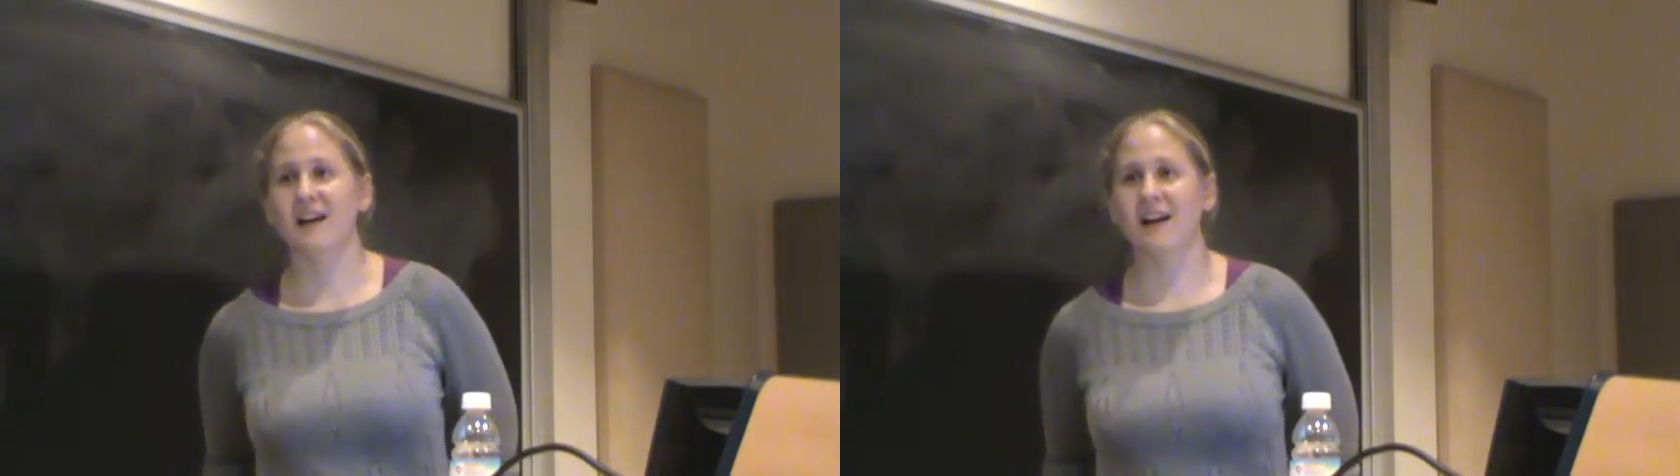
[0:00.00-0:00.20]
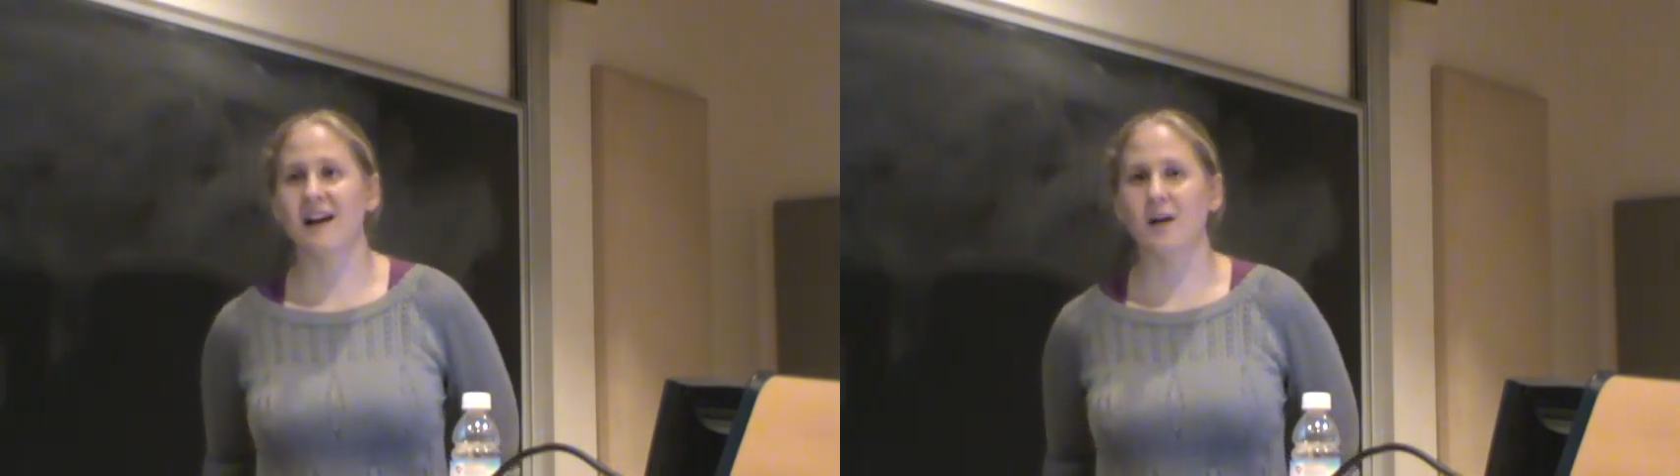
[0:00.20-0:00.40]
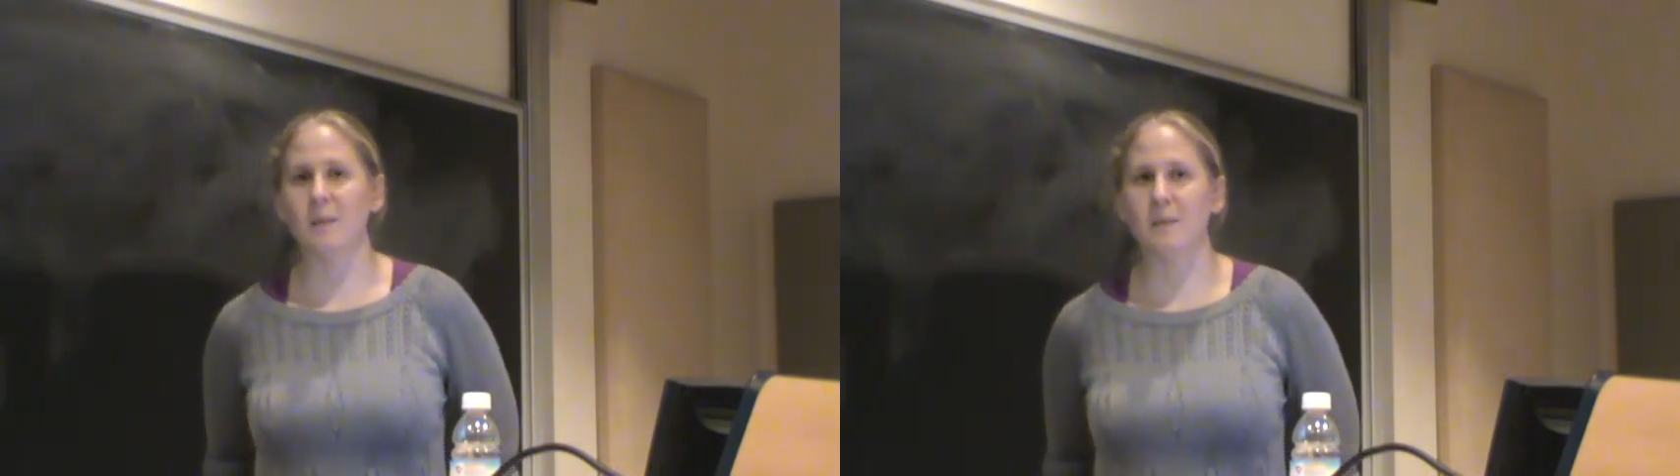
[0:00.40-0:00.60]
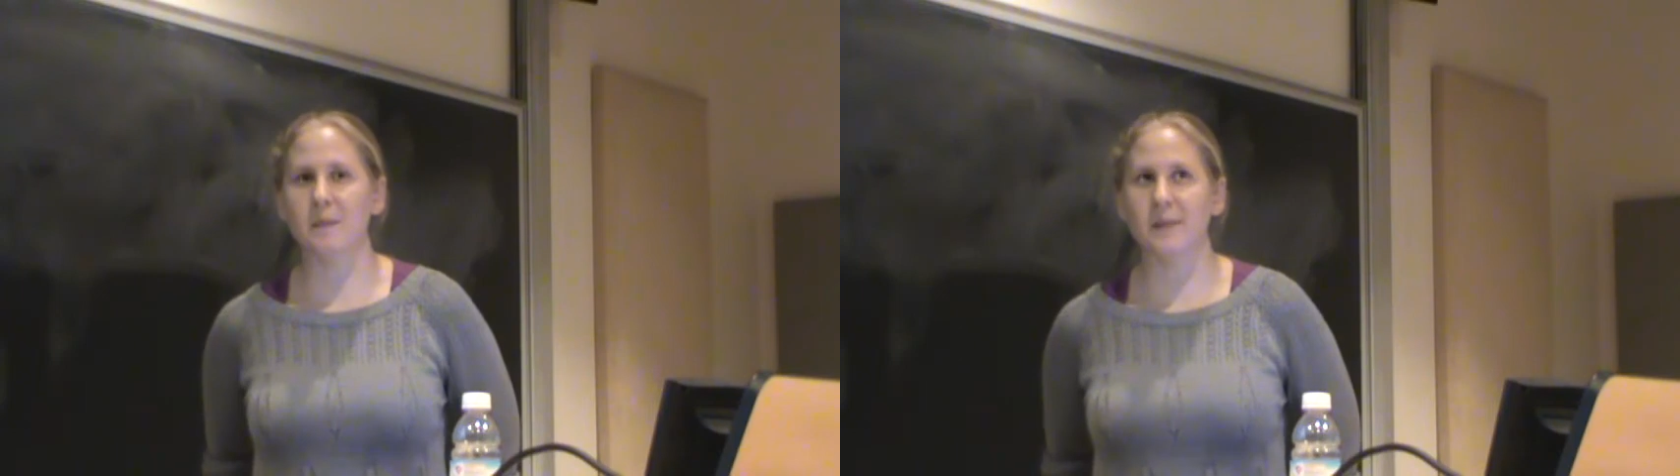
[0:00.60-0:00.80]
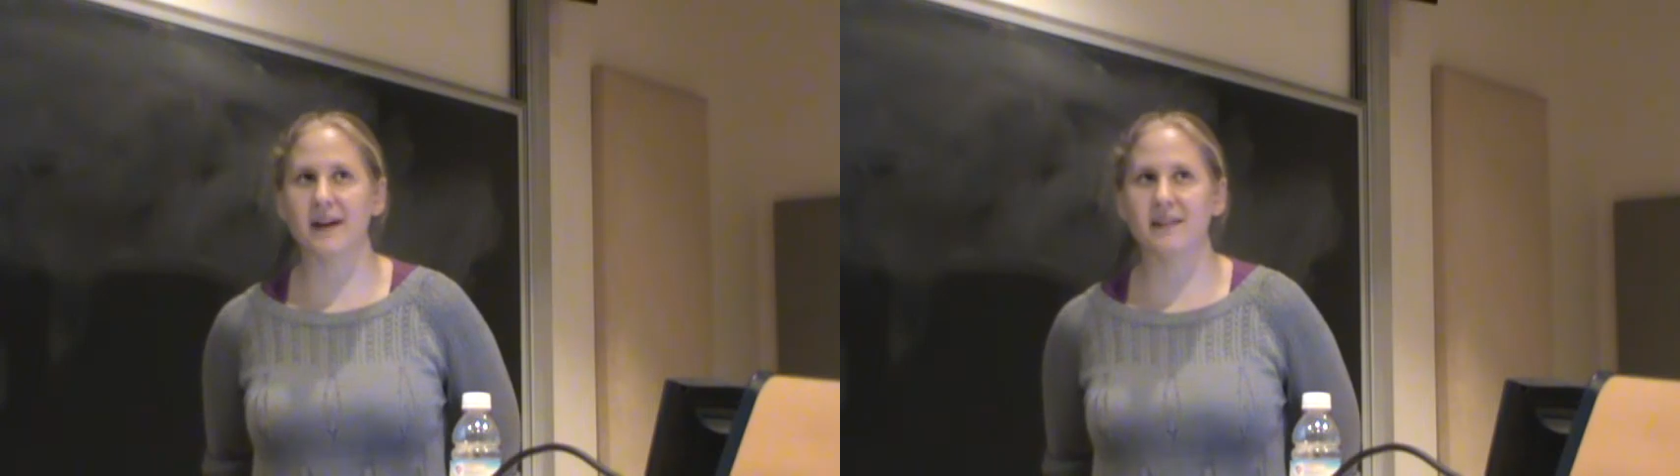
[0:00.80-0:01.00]
Ah. Um,
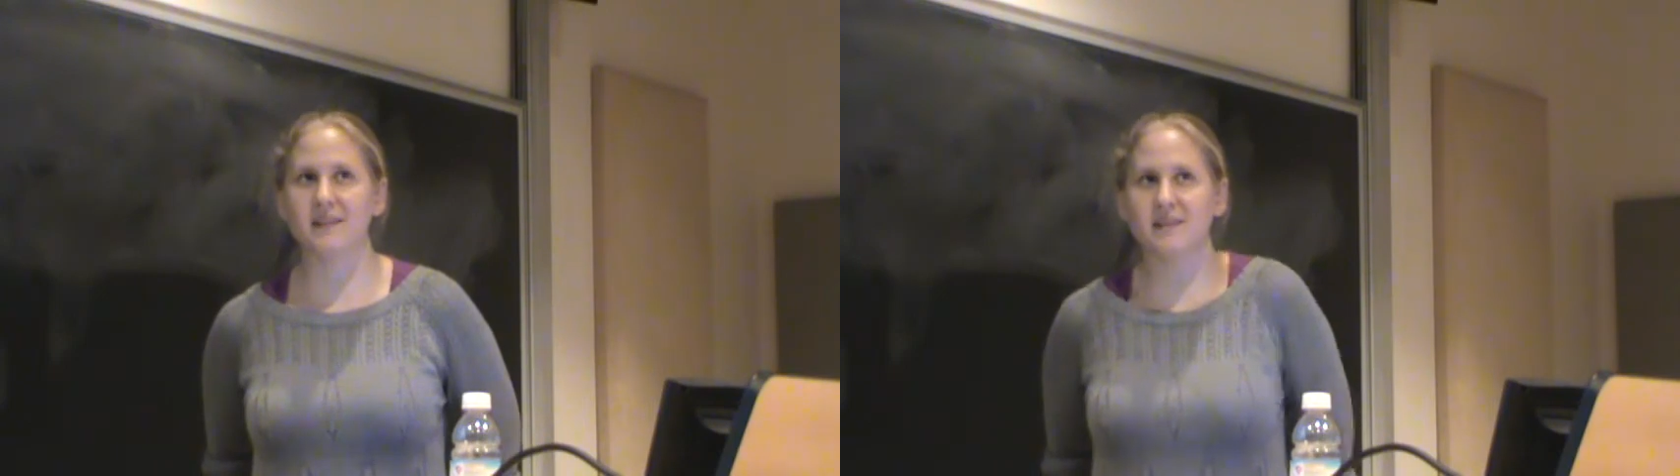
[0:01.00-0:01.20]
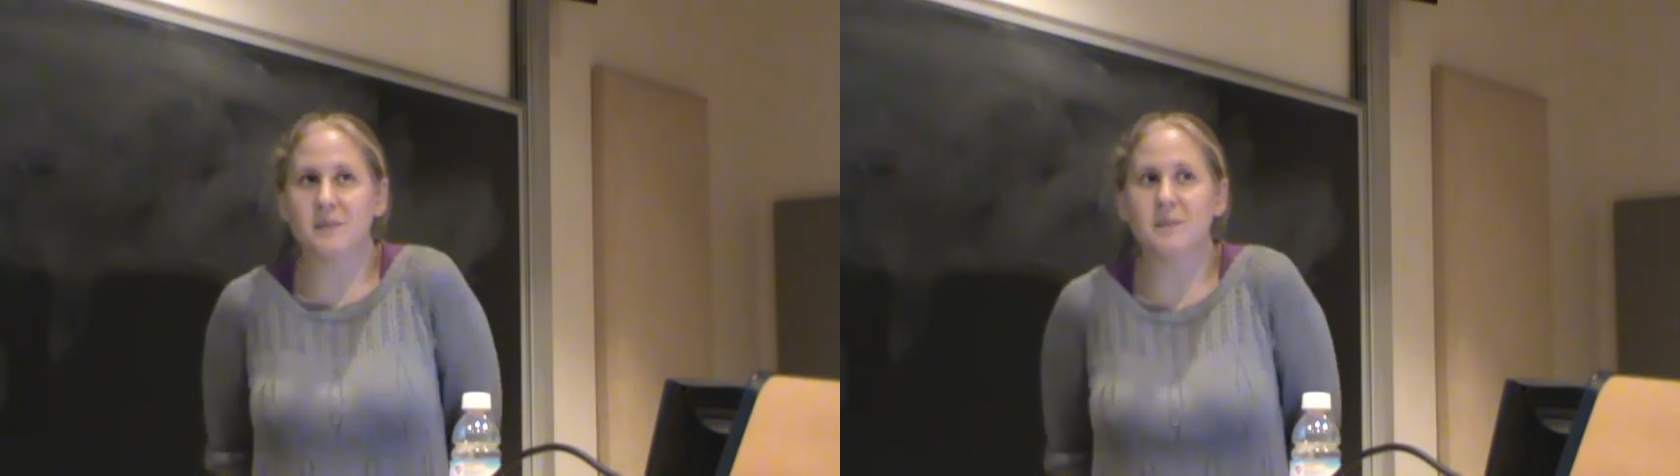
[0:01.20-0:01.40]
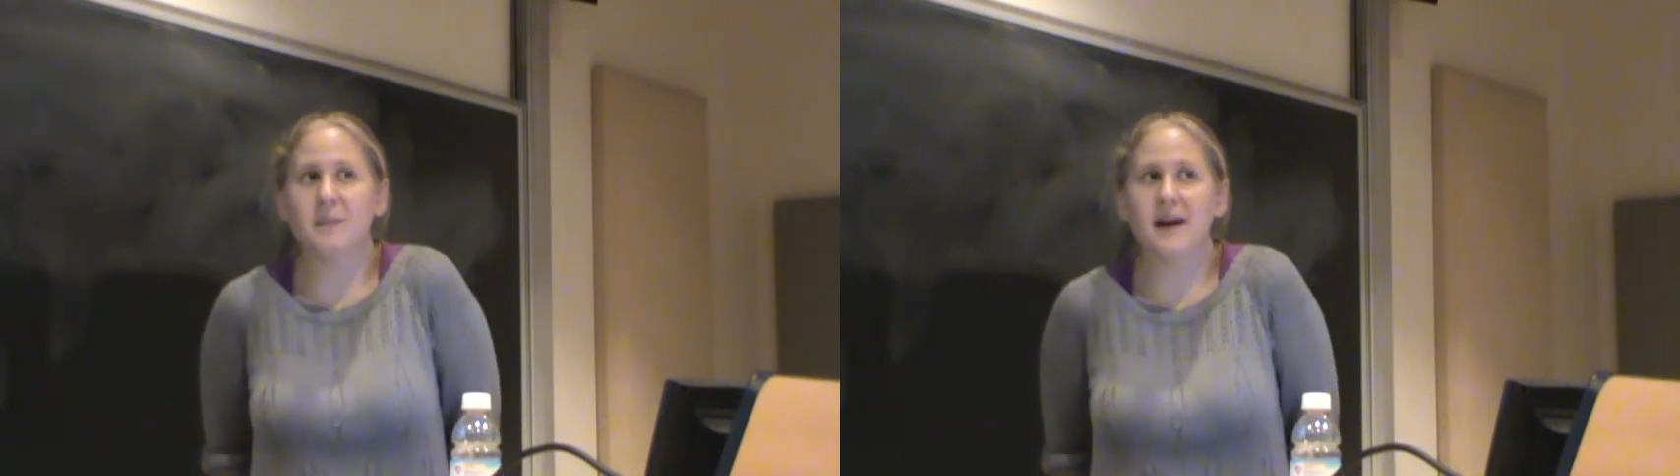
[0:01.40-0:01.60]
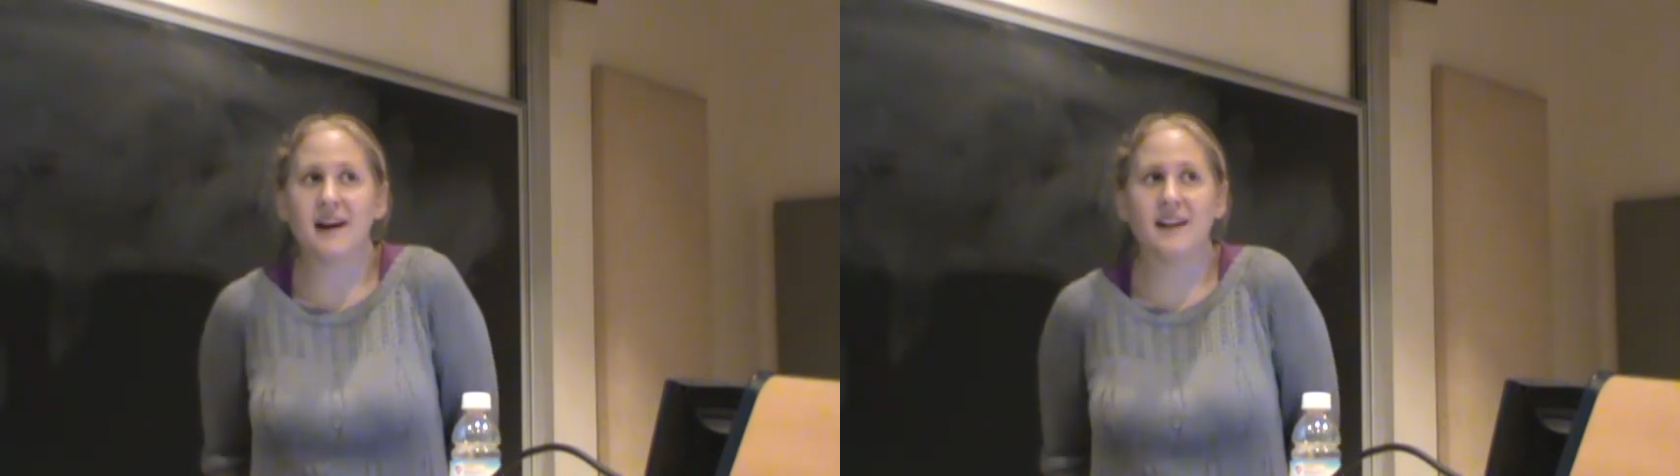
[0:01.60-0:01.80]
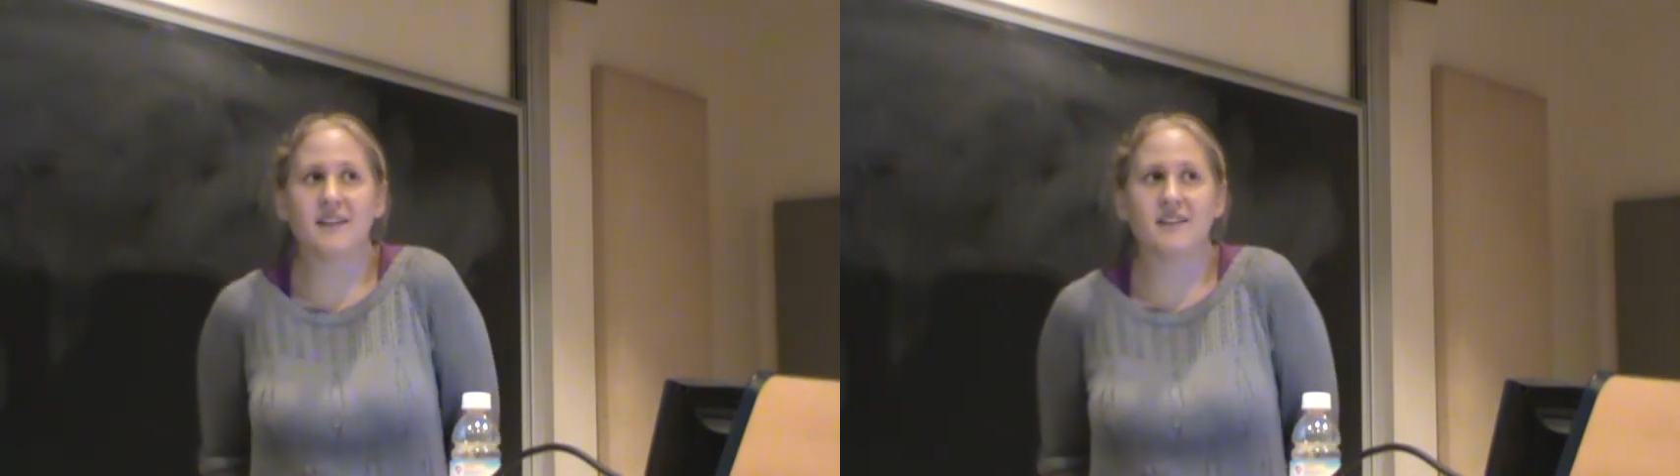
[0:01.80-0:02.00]
but,
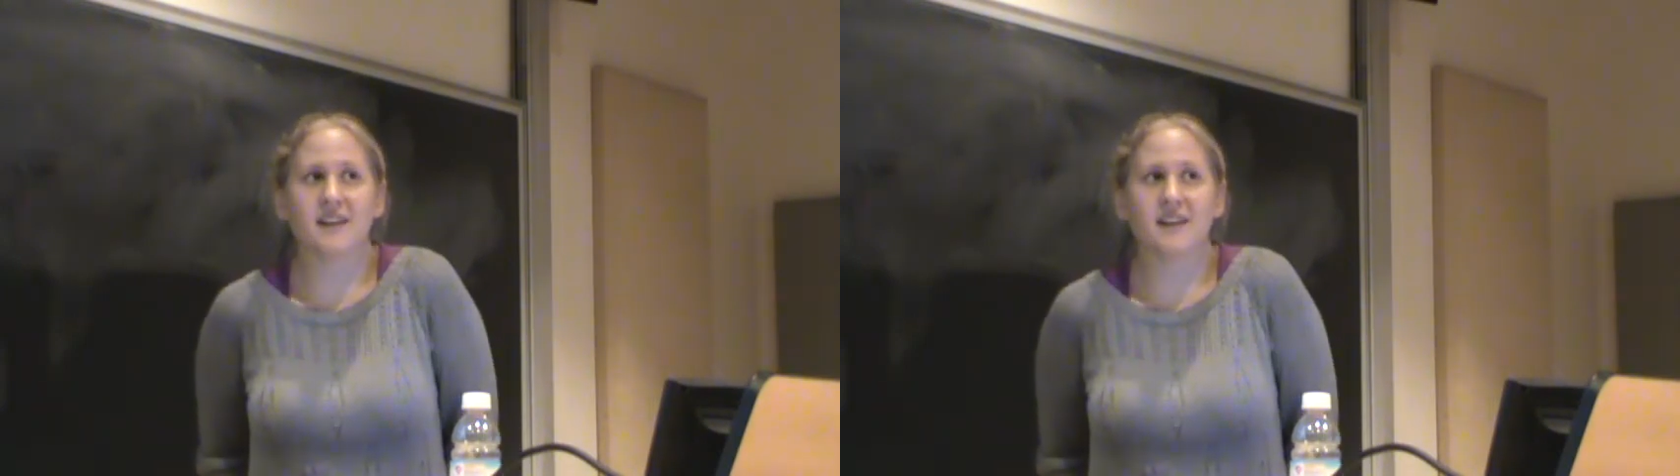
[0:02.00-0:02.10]
but